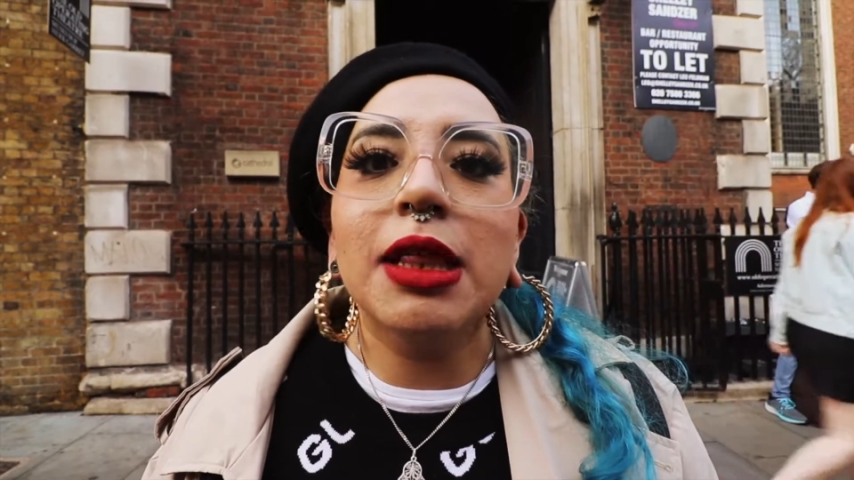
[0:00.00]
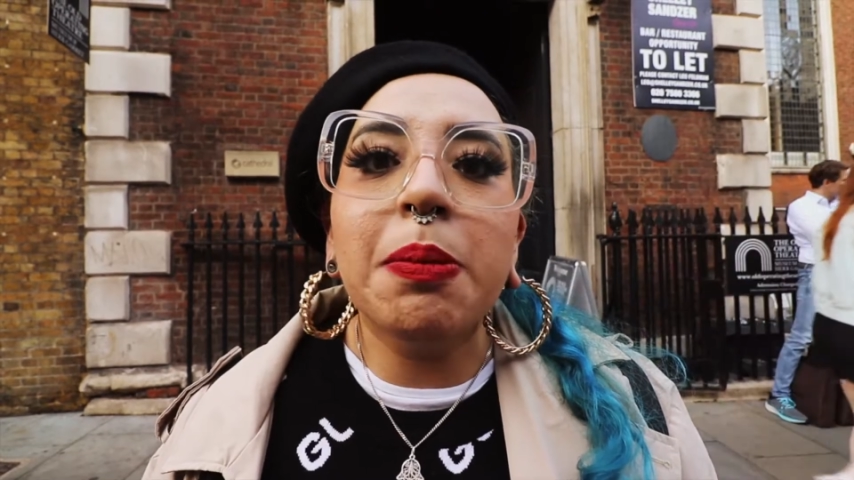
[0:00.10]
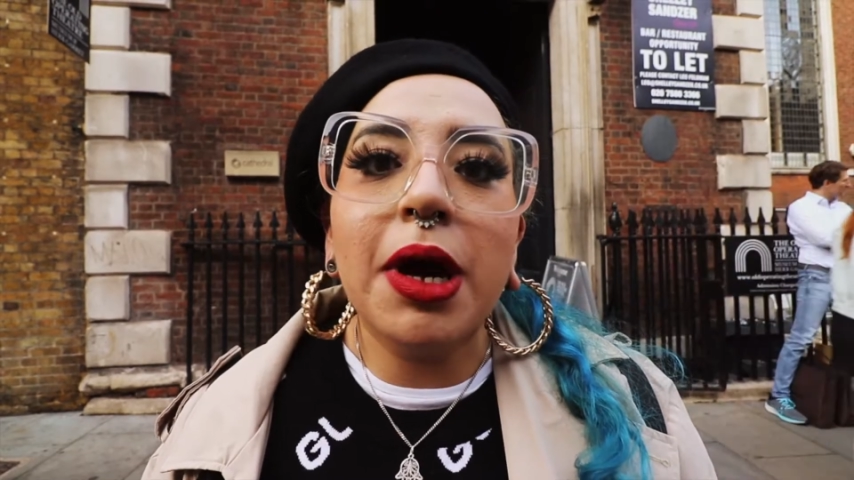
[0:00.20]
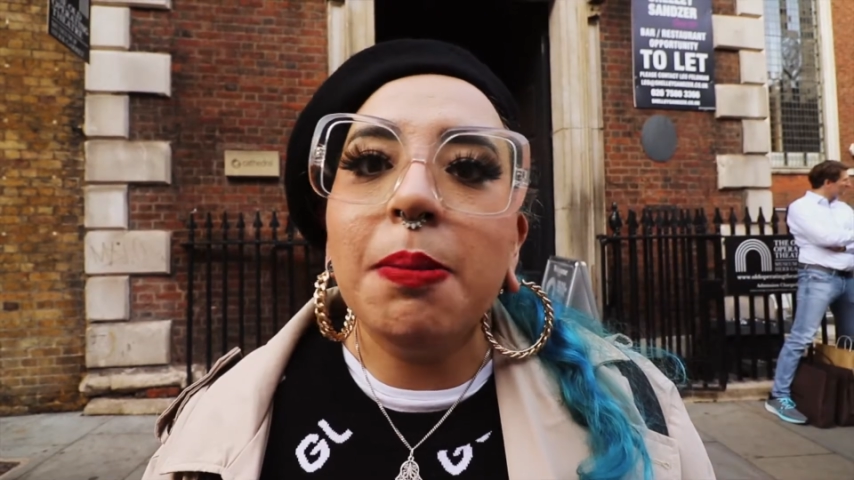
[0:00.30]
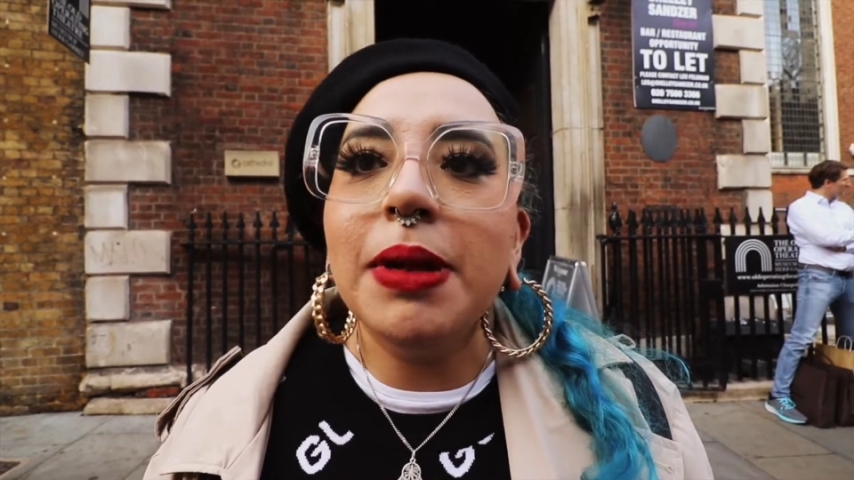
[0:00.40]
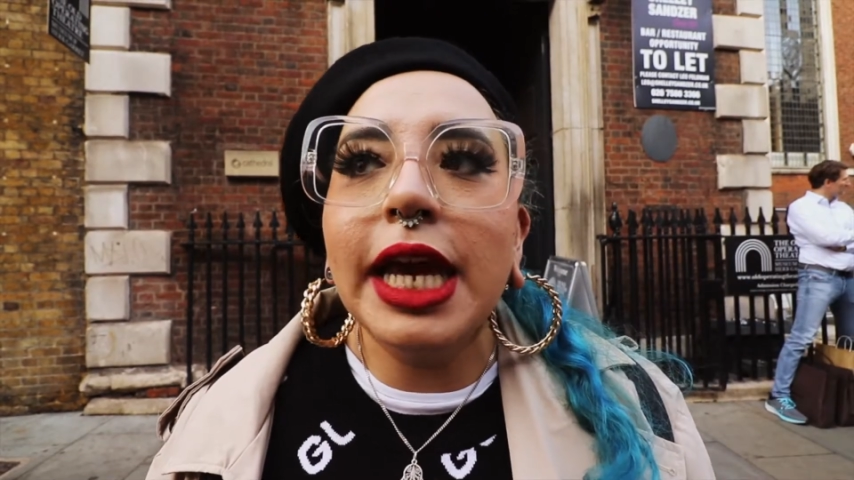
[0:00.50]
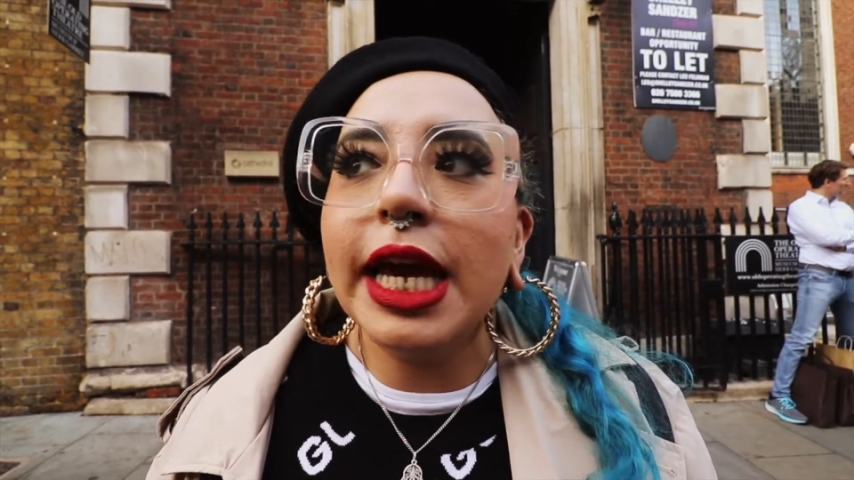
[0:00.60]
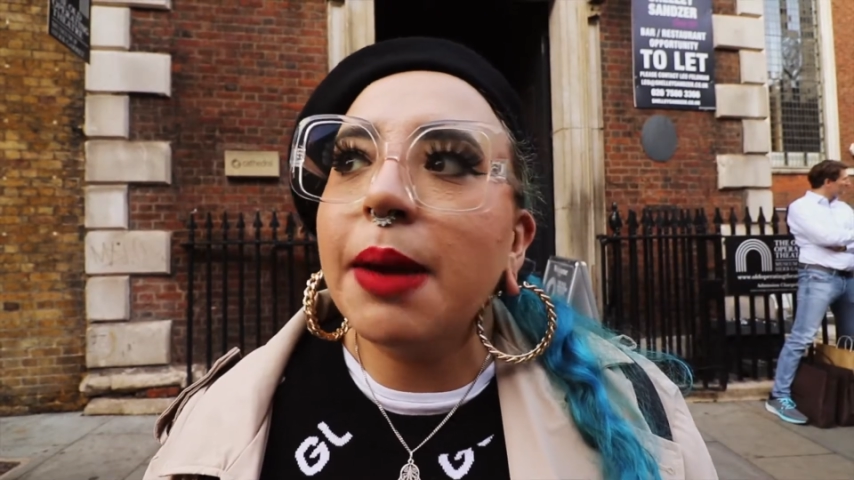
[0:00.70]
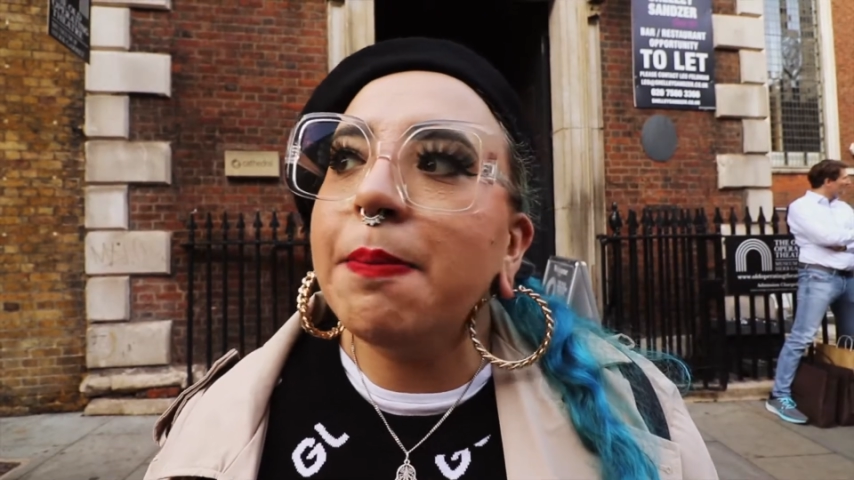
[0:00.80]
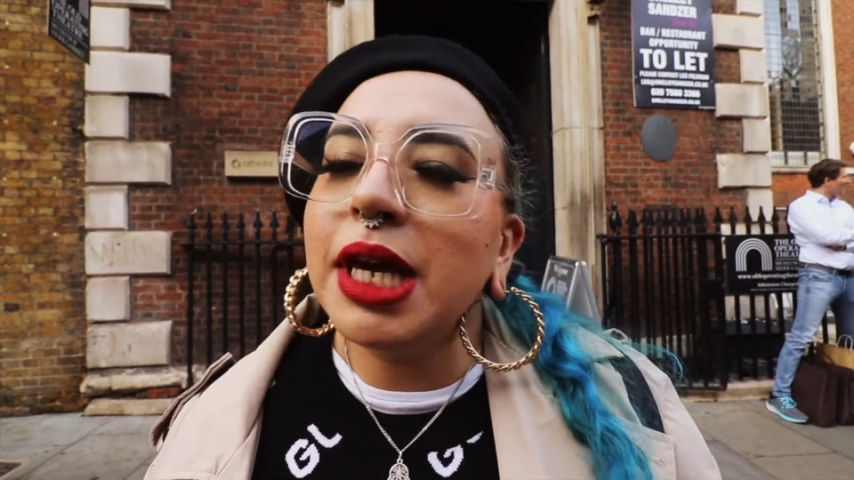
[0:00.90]

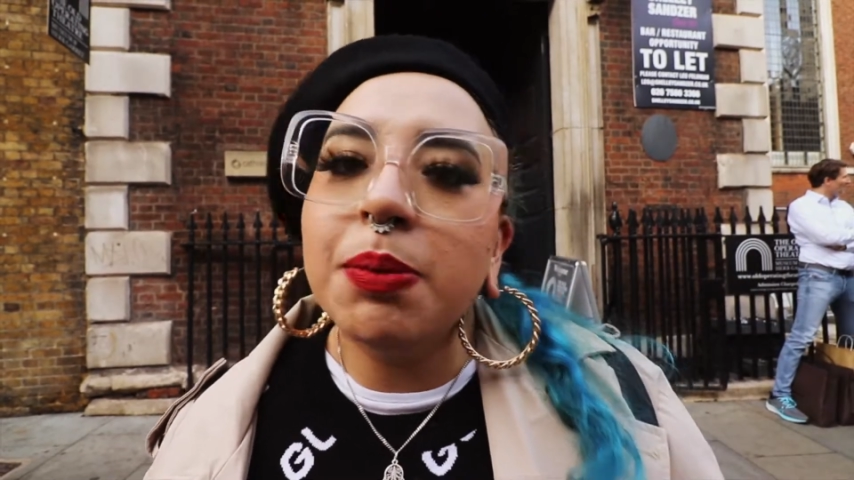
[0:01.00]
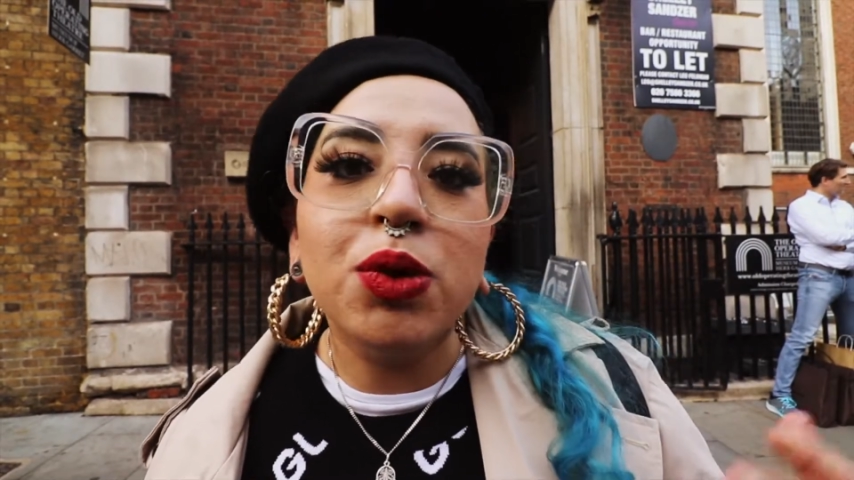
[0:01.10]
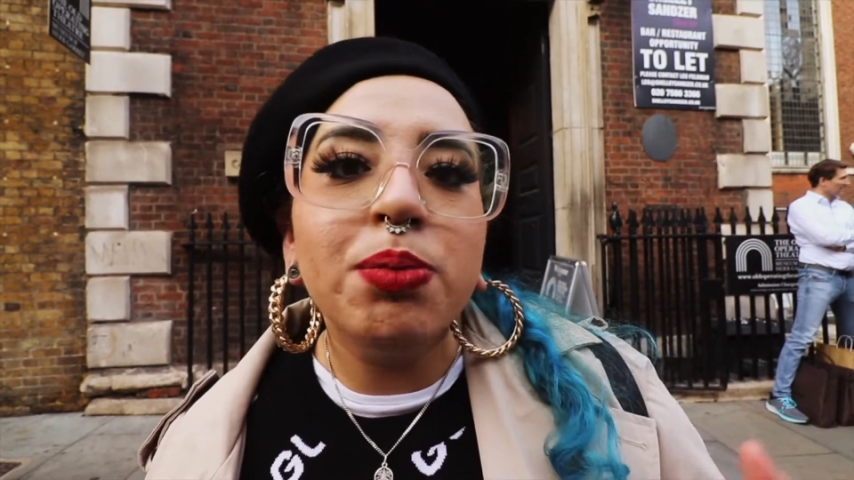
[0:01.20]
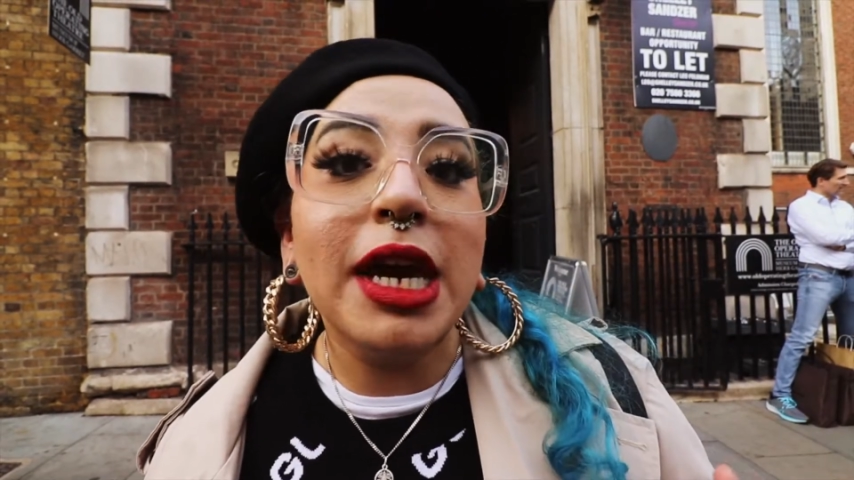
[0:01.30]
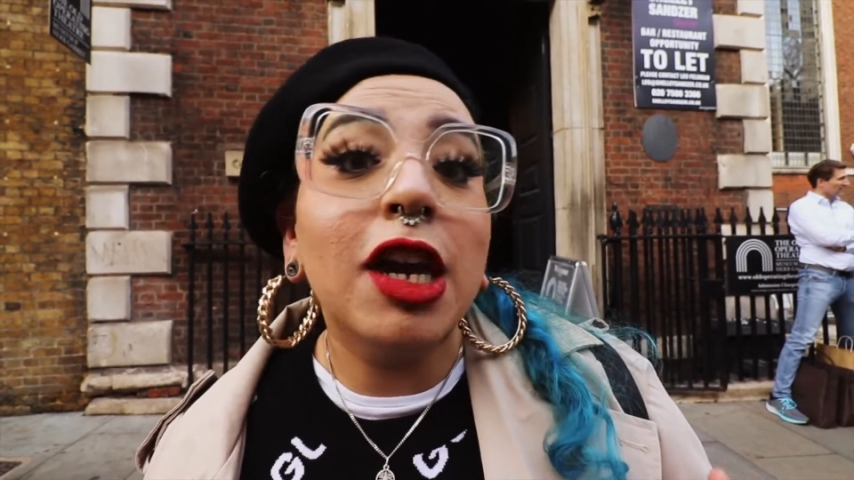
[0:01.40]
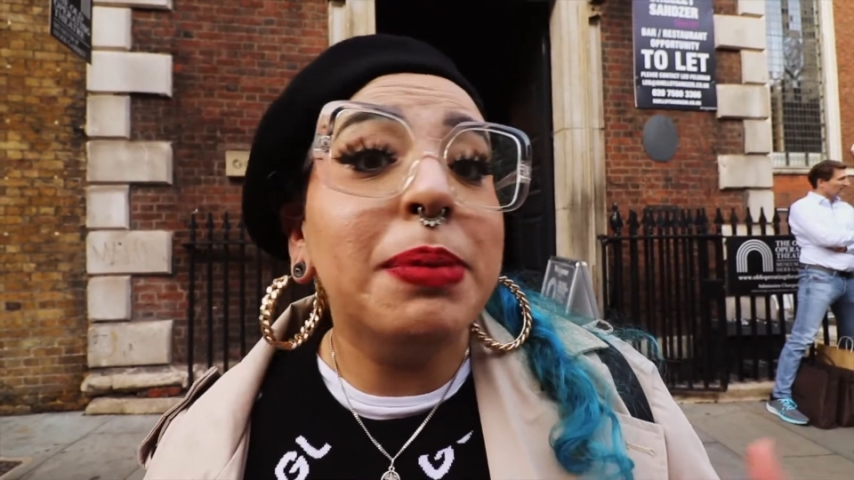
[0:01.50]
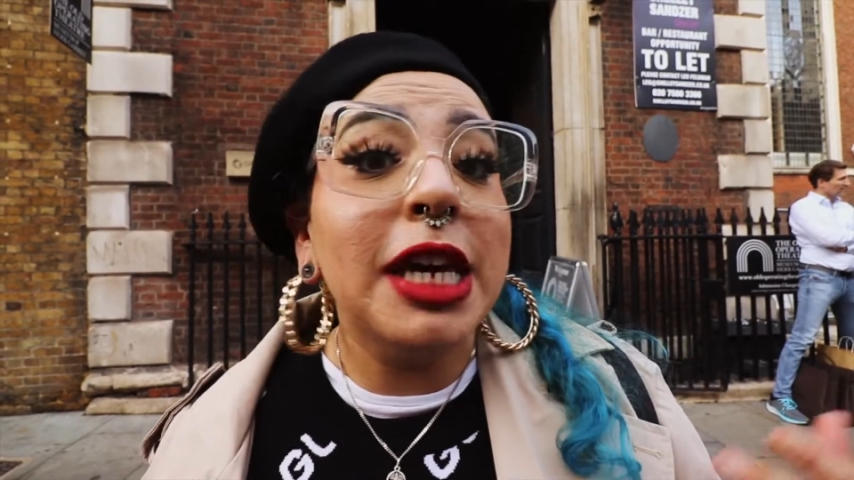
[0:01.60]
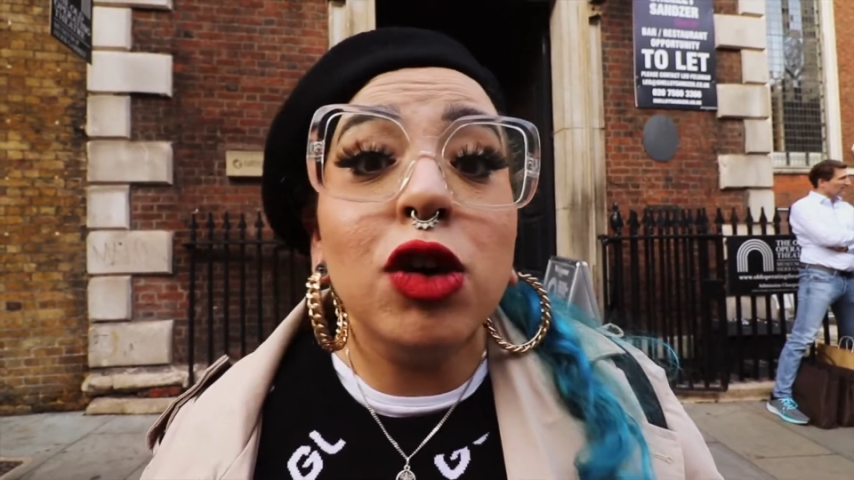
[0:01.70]
public and people maybe